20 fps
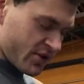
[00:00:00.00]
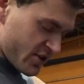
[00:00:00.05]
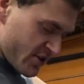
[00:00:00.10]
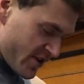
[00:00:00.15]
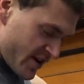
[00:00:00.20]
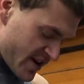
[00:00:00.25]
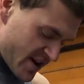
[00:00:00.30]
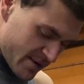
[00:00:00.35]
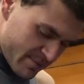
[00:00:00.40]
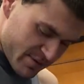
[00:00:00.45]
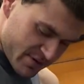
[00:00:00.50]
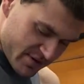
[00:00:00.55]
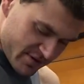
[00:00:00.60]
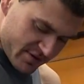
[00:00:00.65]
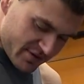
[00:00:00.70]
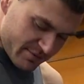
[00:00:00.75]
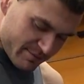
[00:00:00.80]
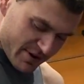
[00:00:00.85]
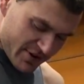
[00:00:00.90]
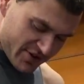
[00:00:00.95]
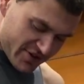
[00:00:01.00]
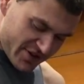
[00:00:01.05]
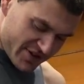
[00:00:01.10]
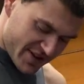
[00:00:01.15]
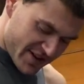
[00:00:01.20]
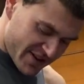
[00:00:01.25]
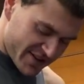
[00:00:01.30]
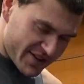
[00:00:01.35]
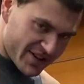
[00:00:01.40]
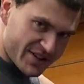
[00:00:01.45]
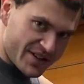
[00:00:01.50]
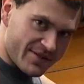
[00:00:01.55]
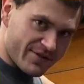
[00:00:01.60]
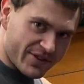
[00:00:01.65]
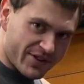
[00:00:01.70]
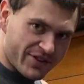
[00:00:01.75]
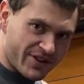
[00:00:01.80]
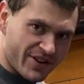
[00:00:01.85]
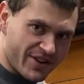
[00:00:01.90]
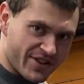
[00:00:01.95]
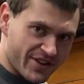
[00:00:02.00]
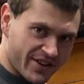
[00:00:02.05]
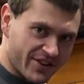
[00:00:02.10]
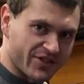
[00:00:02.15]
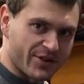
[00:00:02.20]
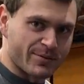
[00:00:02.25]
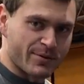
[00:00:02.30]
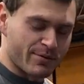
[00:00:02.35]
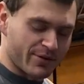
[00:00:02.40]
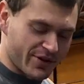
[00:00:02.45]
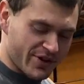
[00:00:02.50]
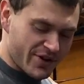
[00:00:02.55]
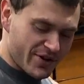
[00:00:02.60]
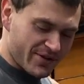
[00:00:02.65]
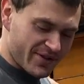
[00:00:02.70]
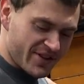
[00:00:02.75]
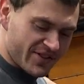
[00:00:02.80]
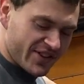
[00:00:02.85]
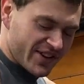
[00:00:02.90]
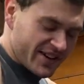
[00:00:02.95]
to grab, make sure you're not uneven or anything. Some people go and they just